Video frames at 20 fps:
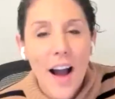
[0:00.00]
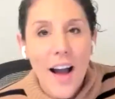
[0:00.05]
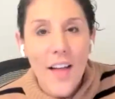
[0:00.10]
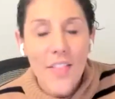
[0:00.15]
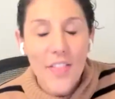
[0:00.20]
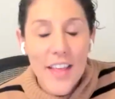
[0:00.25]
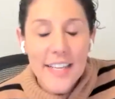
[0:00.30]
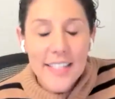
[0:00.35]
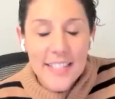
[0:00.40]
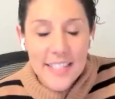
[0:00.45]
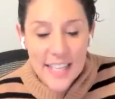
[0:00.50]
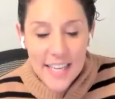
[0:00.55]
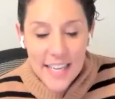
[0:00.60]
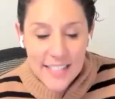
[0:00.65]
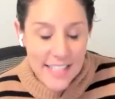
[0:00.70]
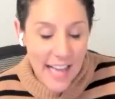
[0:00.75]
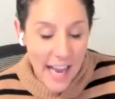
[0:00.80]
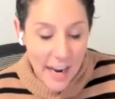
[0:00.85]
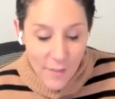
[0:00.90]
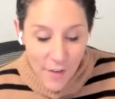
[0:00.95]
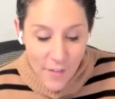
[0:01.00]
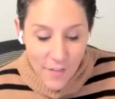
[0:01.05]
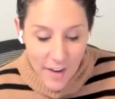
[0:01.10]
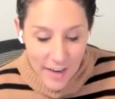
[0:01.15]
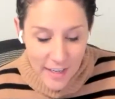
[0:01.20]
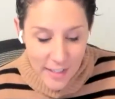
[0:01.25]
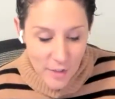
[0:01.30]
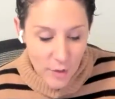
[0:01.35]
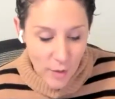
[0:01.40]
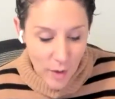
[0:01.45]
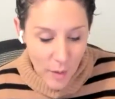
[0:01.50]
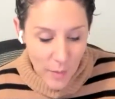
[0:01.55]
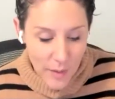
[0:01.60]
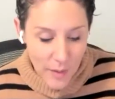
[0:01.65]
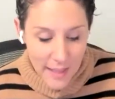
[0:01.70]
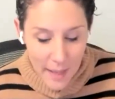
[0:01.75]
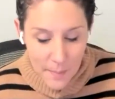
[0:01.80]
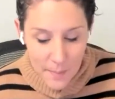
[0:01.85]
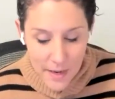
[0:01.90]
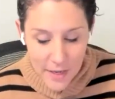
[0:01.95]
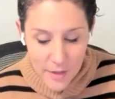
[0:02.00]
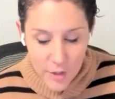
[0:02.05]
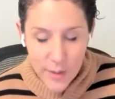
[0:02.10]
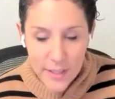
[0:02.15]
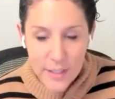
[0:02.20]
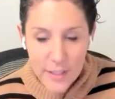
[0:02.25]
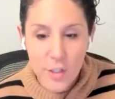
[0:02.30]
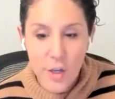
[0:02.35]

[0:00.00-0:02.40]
this, it's kind of a funny story, what led me to it.